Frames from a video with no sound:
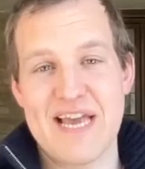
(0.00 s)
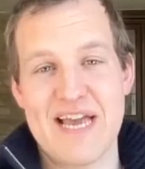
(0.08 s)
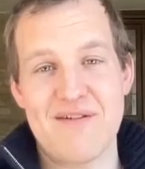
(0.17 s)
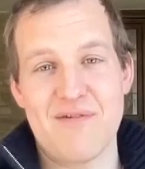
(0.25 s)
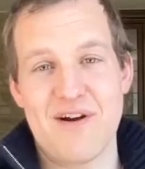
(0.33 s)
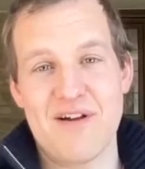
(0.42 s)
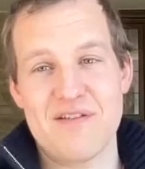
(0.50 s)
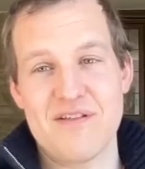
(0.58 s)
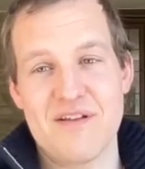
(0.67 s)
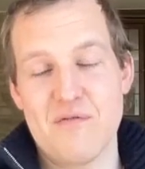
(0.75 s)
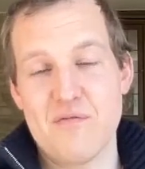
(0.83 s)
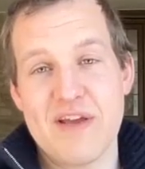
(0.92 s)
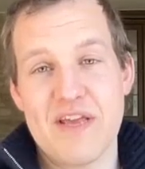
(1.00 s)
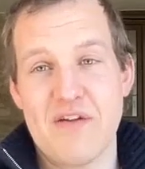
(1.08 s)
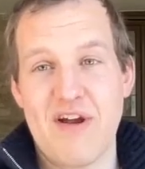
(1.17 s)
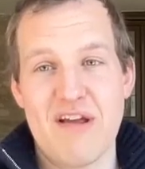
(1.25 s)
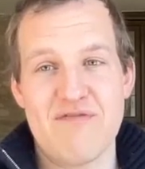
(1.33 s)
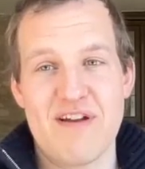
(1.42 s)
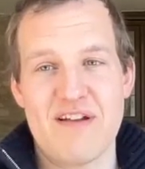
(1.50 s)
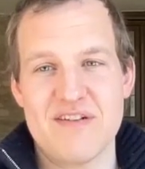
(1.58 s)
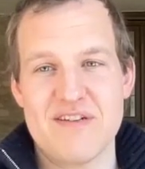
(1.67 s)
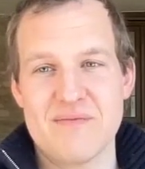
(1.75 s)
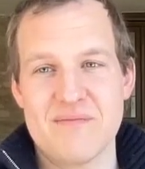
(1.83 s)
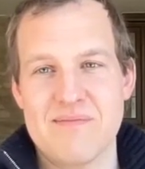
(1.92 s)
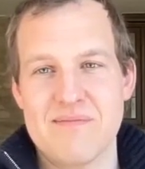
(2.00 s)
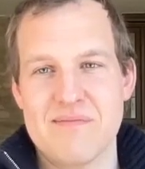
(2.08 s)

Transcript: out on really great founders.